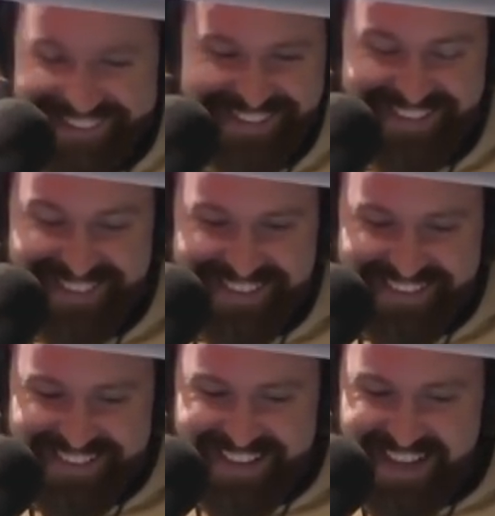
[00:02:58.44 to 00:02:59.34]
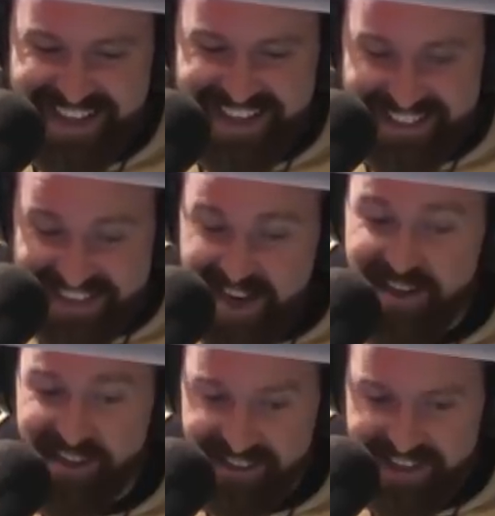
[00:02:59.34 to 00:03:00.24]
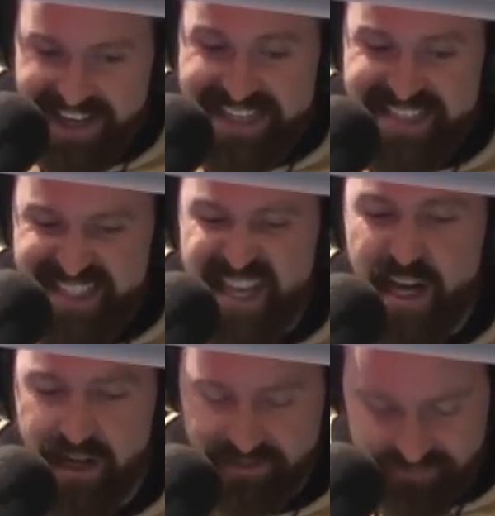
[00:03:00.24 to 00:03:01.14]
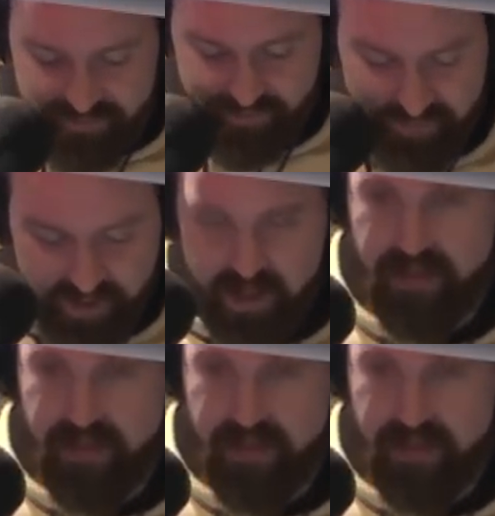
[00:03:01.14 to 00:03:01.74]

it's just uh, I young, don't mind it. Stand, you got to stand up and